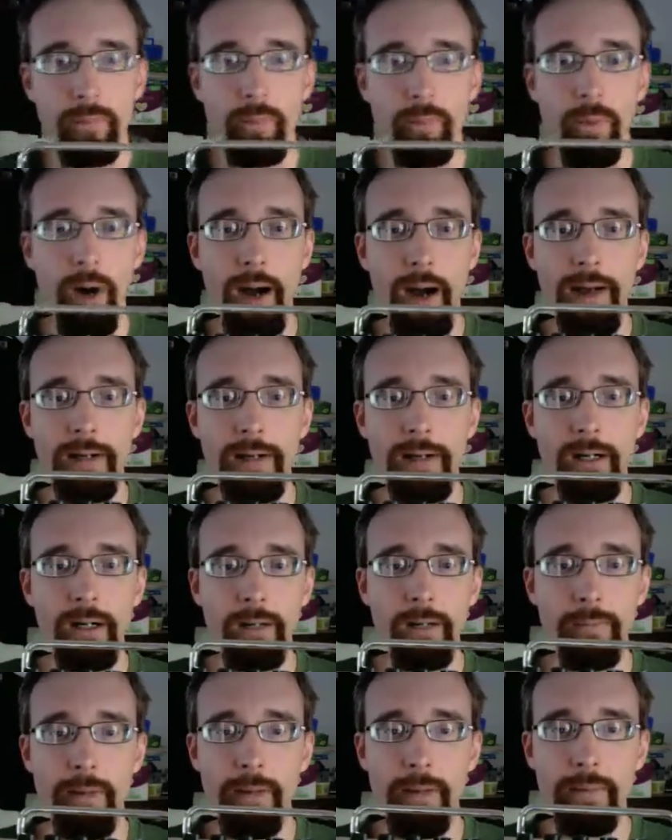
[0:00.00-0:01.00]
wider,
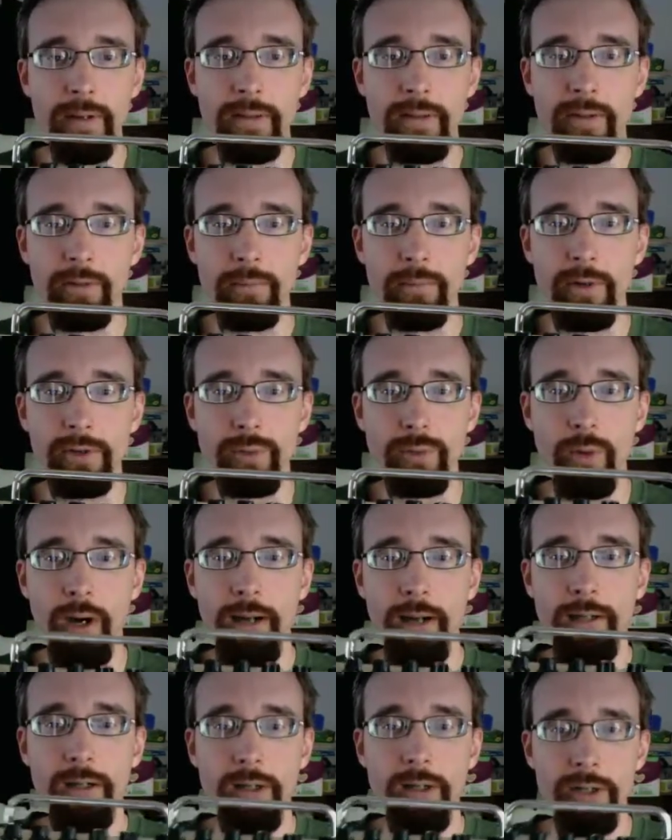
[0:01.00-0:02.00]
maybe this much
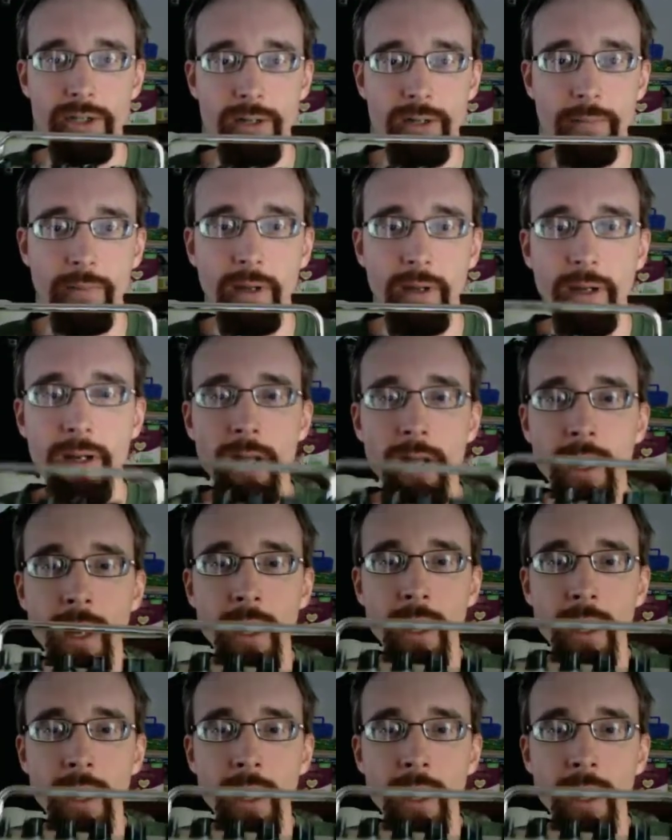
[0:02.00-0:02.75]
wider or something.